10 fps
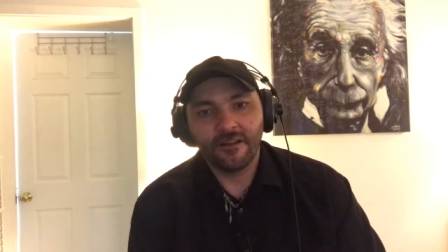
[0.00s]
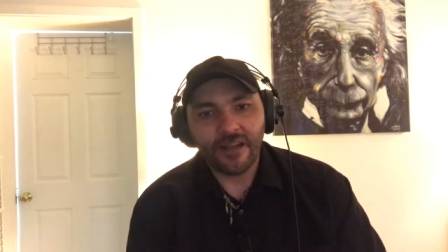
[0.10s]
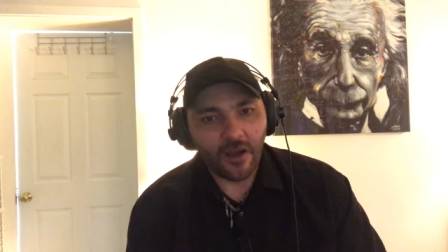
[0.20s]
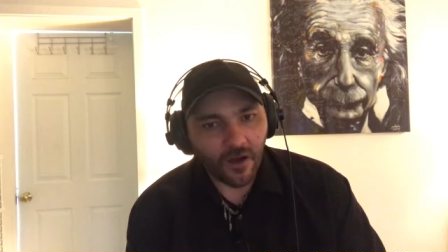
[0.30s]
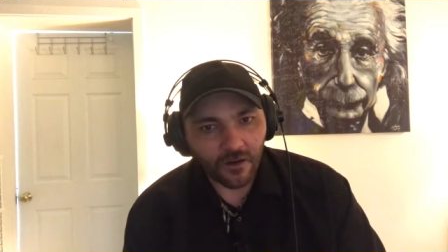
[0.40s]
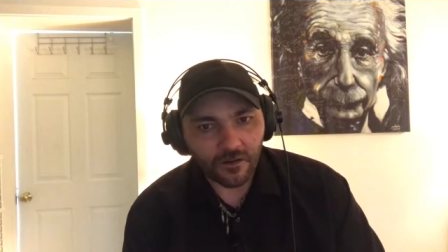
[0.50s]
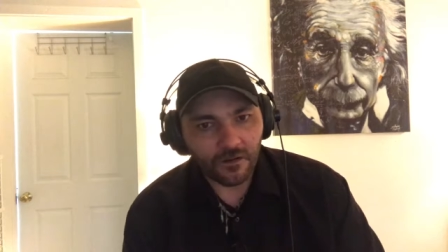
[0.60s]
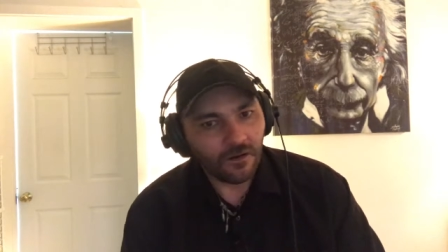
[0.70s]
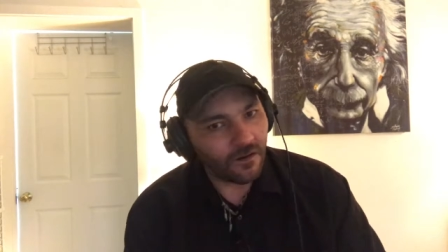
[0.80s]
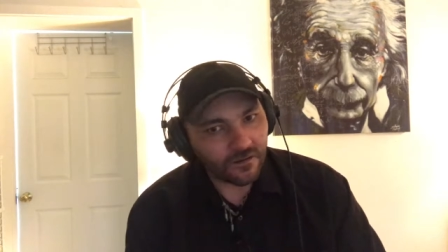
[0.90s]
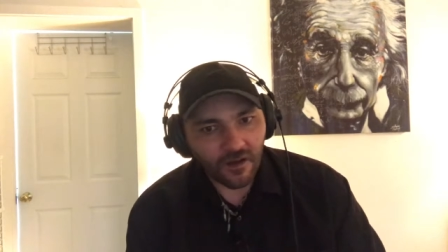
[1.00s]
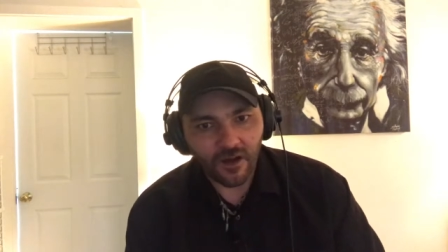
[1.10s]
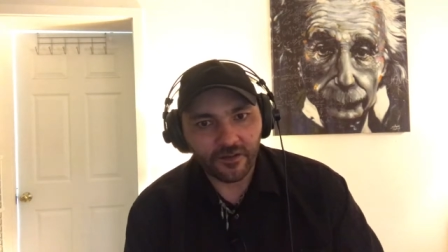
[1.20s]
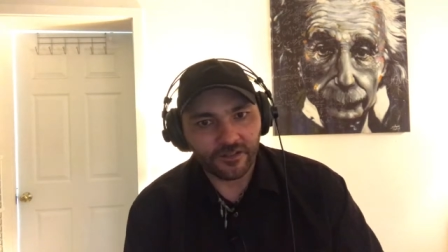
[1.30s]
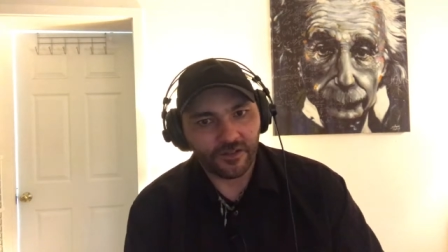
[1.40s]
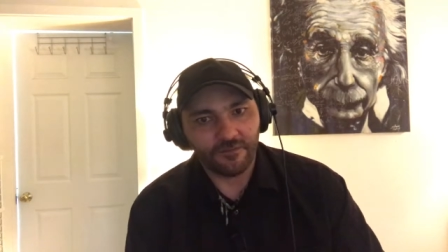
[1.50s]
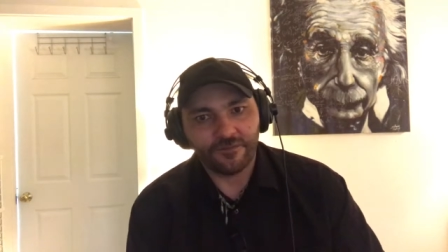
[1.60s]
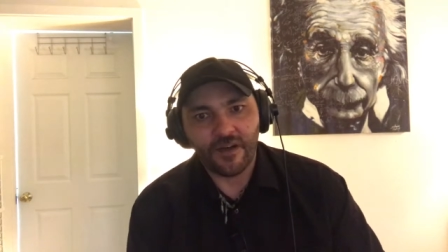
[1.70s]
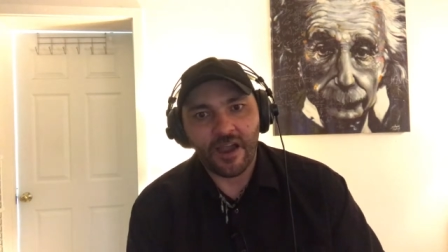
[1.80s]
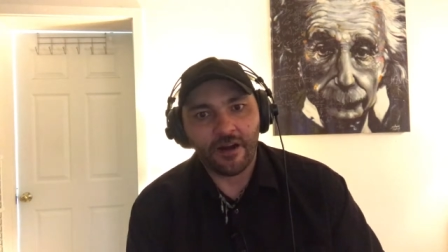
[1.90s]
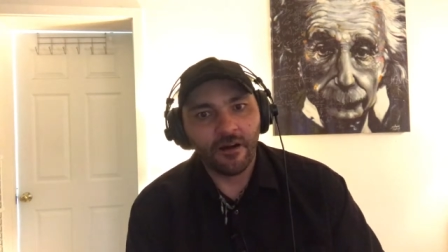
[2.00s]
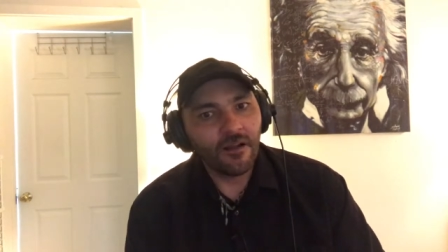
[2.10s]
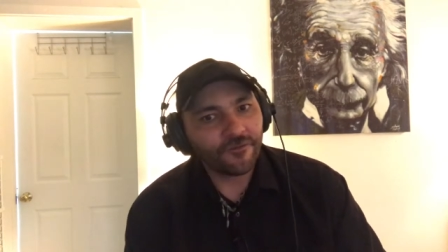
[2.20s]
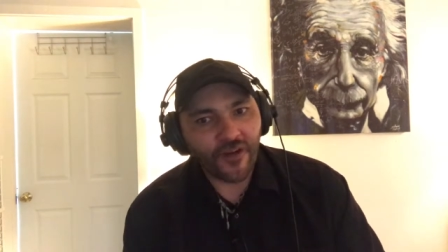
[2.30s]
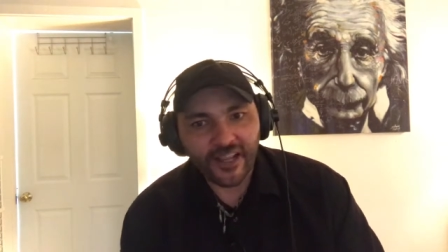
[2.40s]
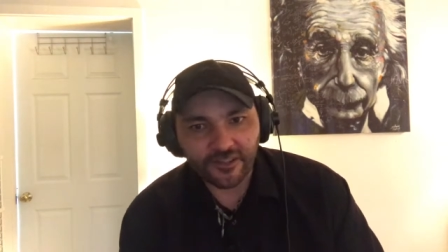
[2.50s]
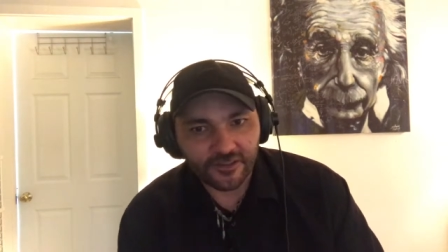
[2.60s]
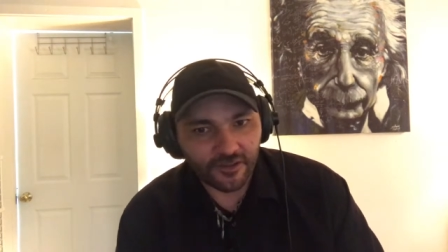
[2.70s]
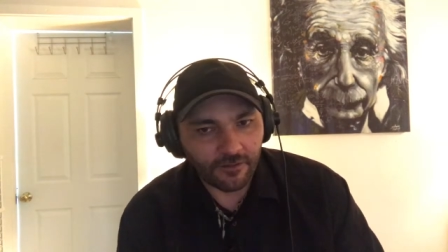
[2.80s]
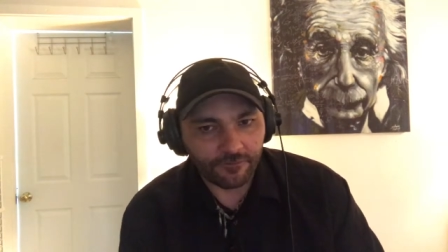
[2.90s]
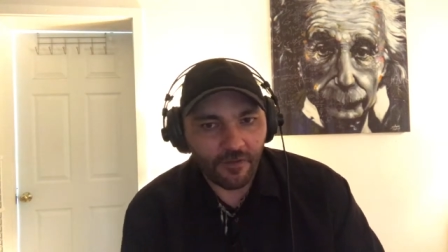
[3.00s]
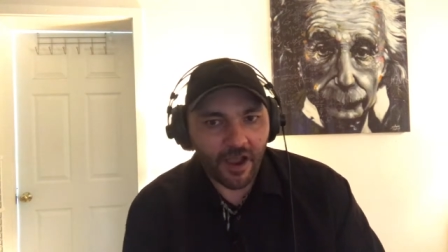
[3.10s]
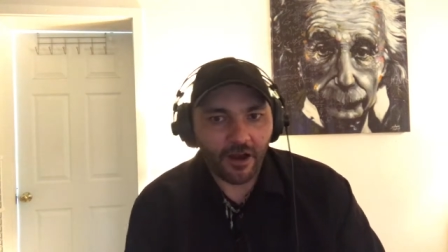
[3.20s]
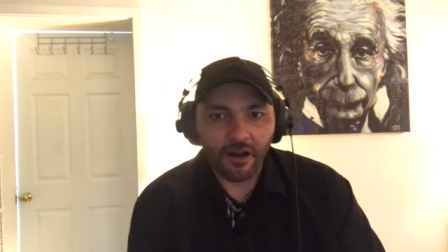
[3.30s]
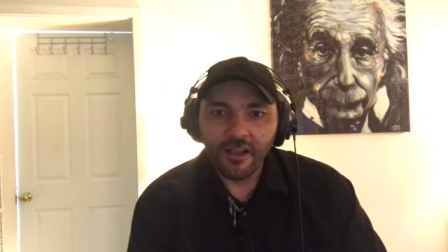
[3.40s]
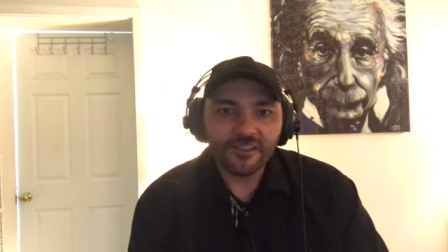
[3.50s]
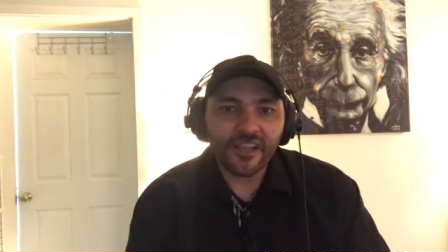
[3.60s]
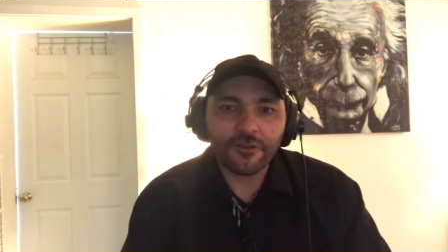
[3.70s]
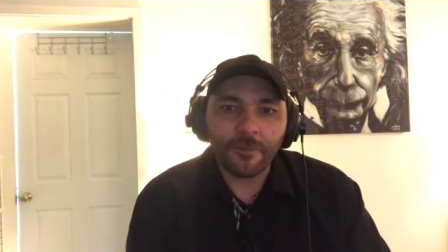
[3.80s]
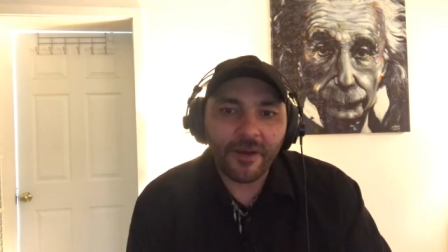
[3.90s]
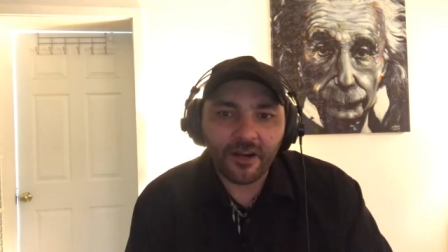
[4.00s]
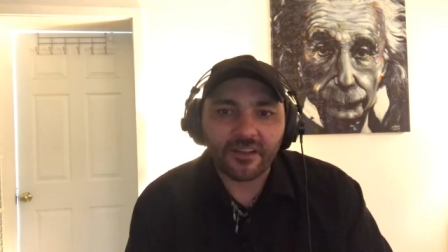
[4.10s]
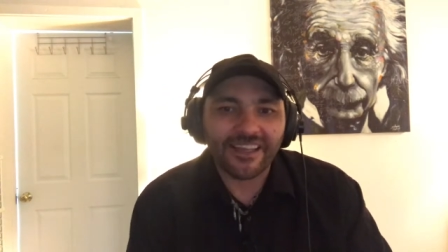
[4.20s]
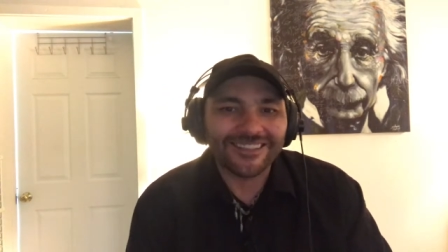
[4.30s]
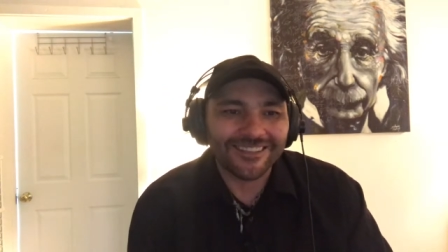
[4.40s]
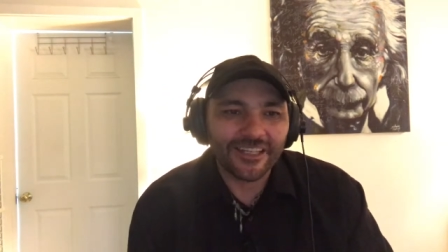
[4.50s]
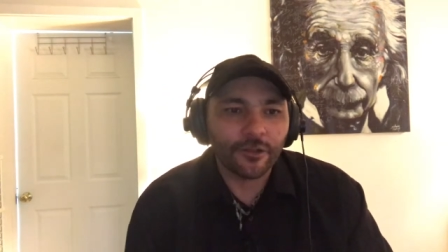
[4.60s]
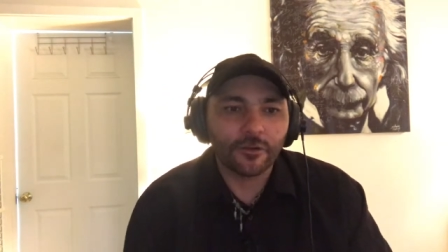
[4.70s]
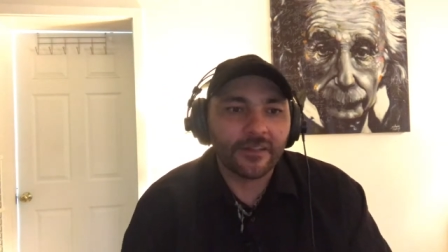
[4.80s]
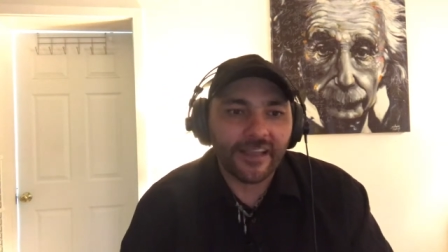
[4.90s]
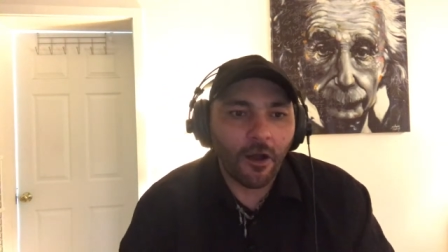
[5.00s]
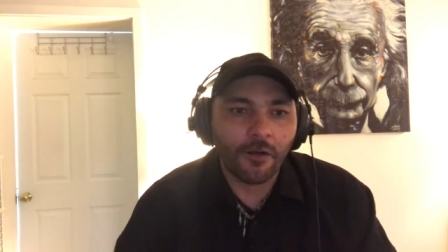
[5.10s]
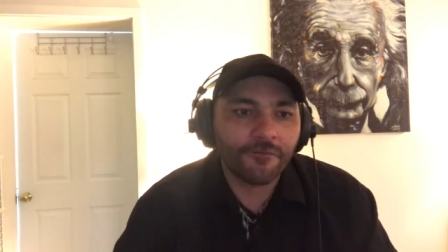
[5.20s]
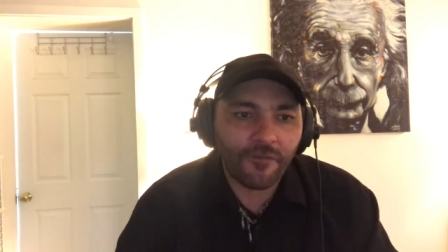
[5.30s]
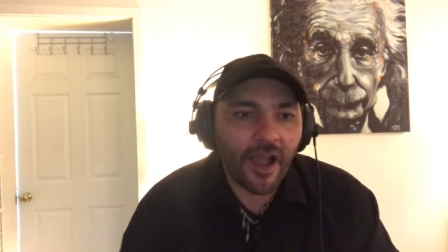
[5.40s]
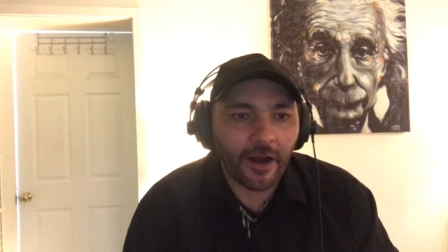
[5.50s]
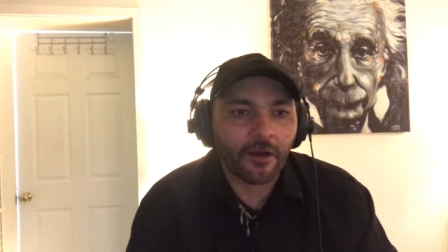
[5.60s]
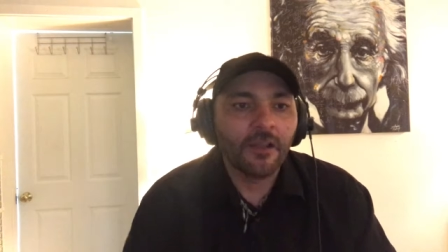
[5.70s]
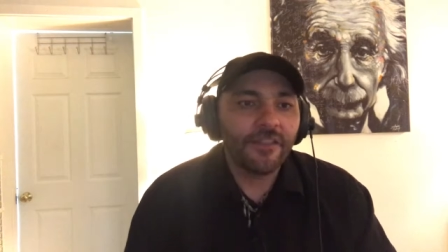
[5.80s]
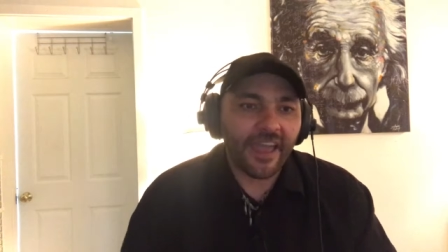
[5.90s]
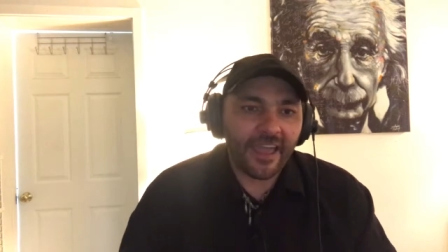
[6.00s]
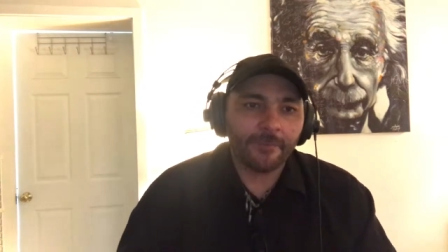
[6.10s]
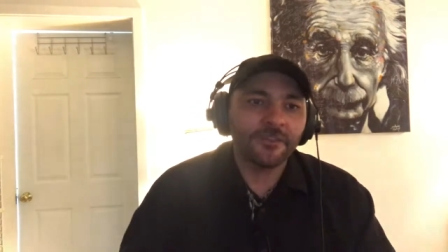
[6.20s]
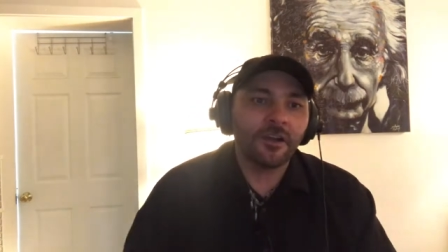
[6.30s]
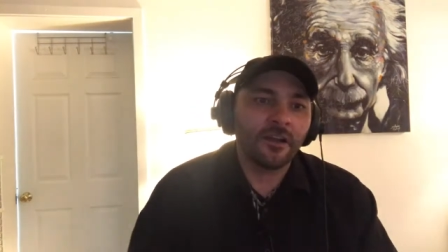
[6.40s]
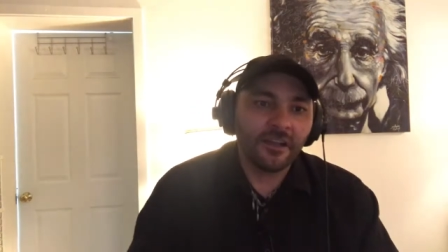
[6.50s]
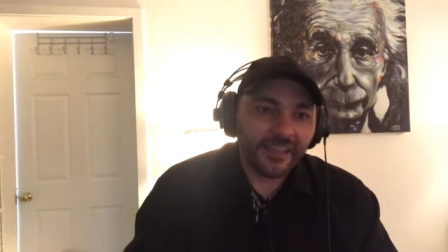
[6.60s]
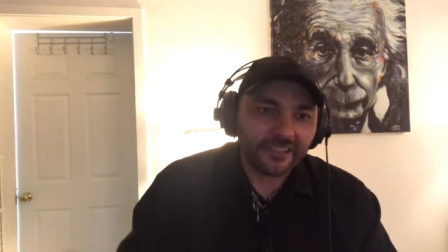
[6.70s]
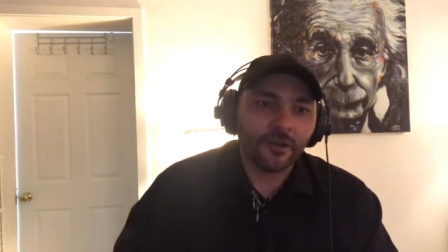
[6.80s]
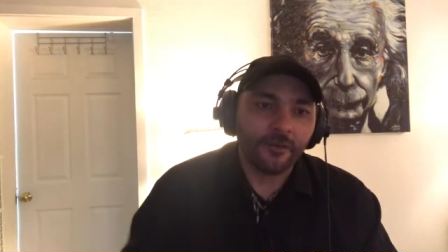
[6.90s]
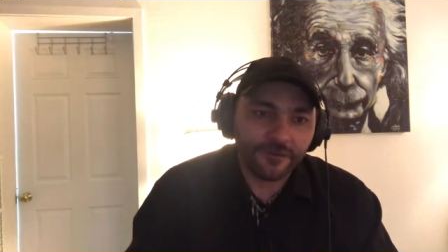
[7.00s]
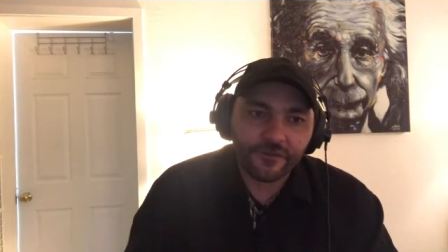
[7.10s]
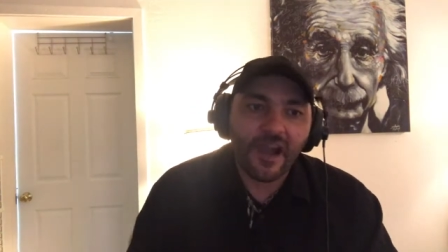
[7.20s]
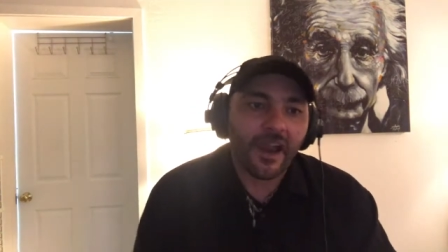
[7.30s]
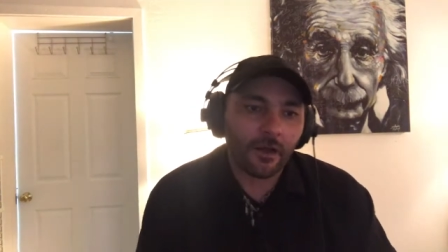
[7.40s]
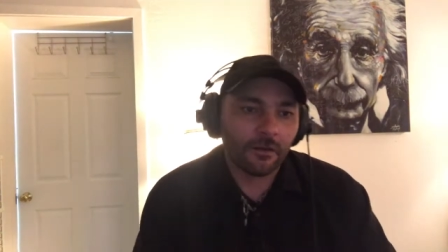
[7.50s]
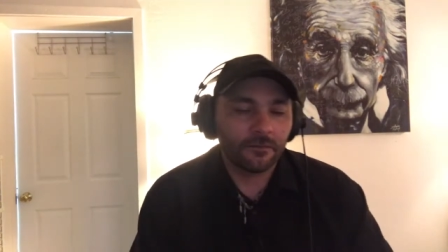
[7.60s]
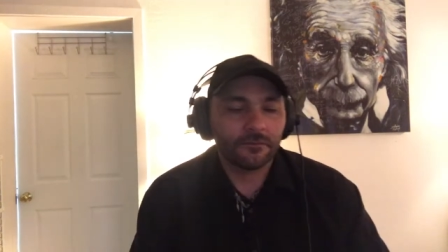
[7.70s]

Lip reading: Now Hong Kong is on fire. France is on fire. South America is literally on fire. The Amazon is on fire.